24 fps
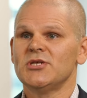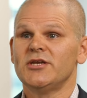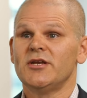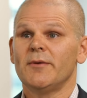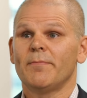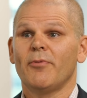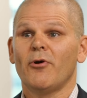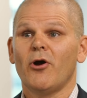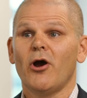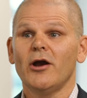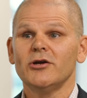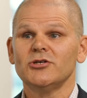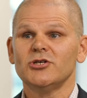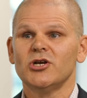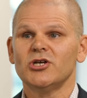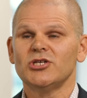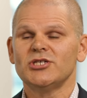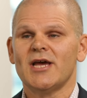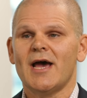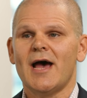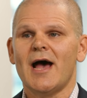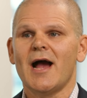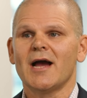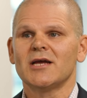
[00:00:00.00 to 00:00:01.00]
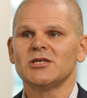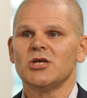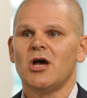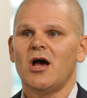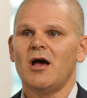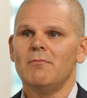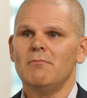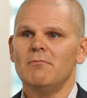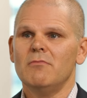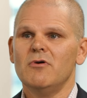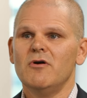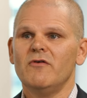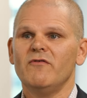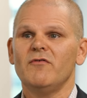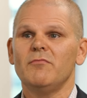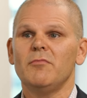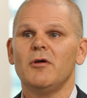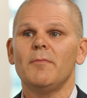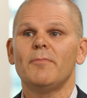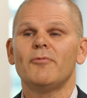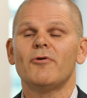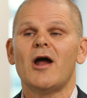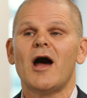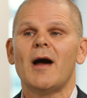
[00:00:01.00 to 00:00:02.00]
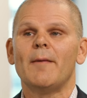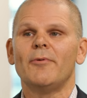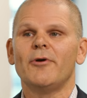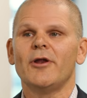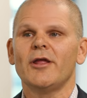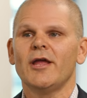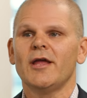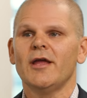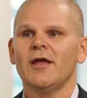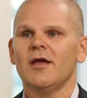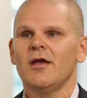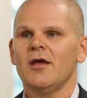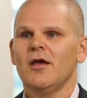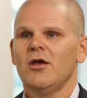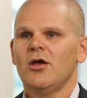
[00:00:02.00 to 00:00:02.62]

a departure tax on movable property